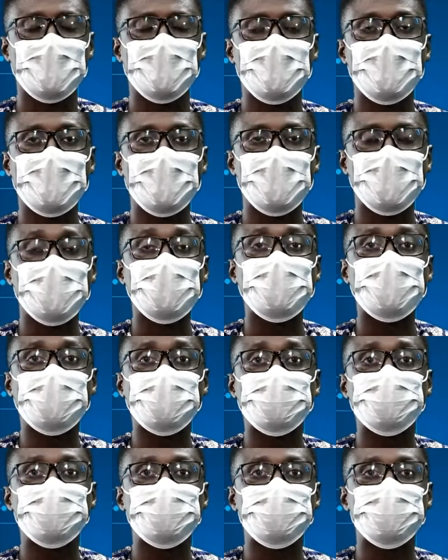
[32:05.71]
How
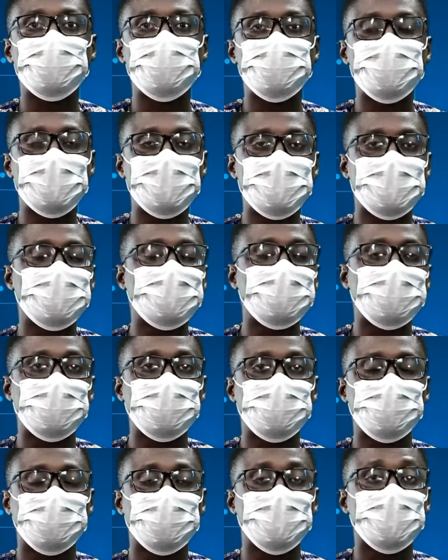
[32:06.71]
do we deal
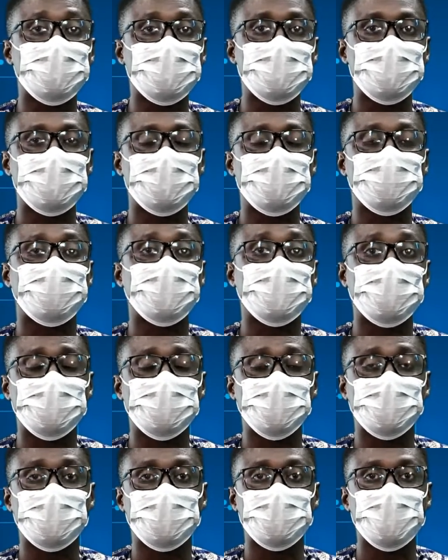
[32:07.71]
with the
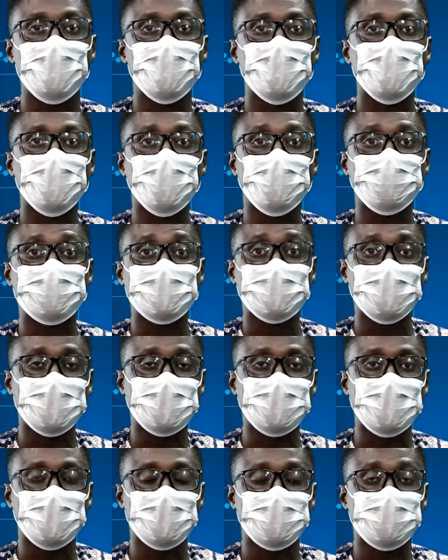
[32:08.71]
phenomenon of tech
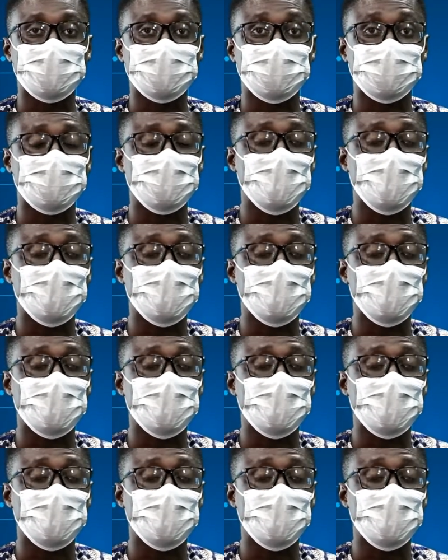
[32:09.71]
addiction?